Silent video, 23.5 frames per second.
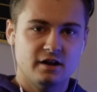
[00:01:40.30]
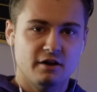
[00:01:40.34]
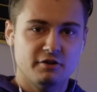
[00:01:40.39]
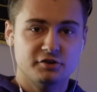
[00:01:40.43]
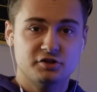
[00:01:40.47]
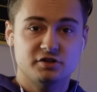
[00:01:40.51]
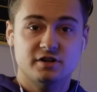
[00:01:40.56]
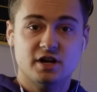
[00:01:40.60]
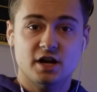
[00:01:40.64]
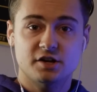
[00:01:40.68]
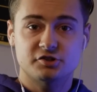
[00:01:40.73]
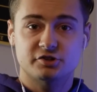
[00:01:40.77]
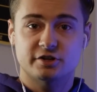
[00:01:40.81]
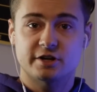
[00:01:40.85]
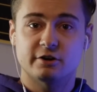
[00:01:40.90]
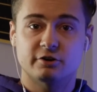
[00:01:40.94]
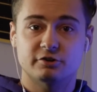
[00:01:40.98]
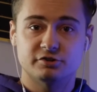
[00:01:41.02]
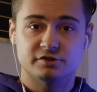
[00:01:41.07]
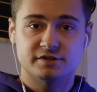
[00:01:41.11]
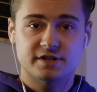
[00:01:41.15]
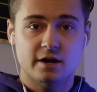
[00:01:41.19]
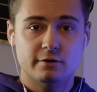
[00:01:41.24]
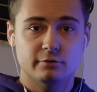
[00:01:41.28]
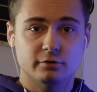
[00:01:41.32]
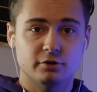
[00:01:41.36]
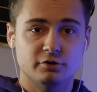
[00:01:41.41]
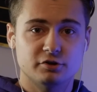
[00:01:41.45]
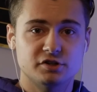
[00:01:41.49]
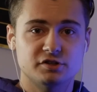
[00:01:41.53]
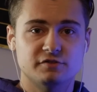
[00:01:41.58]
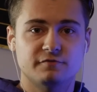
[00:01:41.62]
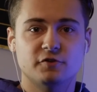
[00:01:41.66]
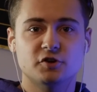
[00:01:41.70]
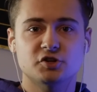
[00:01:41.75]
Now that you've got your character
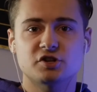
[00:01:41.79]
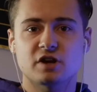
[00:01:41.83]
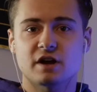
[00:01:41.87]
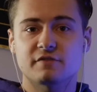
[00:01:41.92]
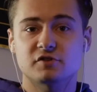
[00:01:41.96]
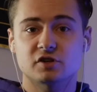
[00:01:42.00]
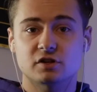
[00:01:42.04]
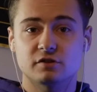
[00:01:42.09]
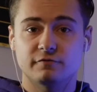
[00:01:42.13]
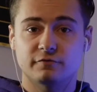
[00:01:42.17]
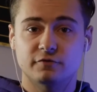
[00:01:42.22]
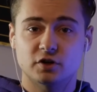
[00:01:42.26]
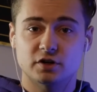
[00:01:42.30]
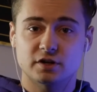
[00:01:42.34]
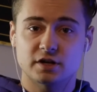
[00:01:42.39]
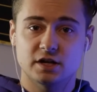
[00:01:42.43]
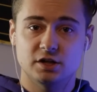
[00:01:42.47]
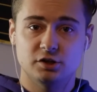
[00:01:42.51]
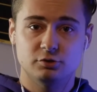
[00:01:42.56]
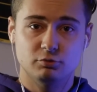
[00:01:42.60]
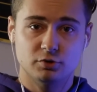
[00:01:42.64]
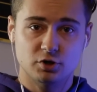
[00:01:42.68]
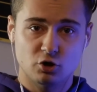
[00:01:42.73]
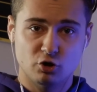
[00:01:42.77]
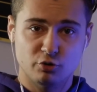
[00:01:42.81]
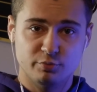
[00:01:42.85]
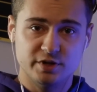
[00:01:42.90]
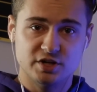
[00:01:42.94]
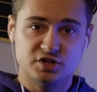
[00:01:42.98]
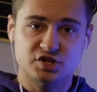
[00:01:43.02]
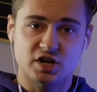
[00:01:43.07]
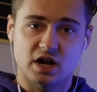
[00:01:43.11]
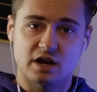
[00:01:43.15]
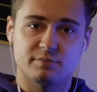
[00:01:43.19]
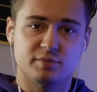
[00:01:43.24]
downloaded, first you have to convert it into an
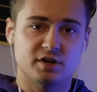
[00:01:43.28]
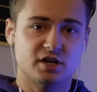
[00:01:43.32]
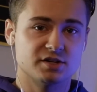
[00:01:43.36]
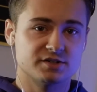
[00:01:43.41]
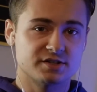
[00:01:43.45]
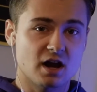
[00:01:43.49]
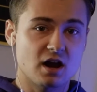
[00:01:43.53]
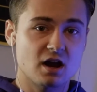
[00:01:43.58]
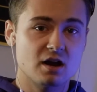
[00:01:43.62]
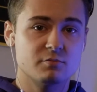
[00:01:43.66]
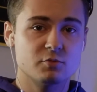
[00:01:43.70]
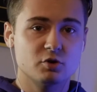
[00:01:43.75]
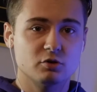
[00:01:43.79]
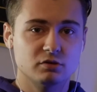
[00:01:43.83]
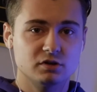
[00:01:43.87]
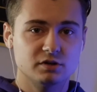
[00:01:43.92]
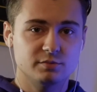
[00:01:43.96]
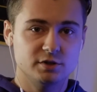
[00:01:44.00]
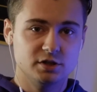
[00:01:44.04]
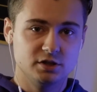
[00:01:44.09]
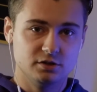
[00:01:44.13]
OBJ because I'm going to be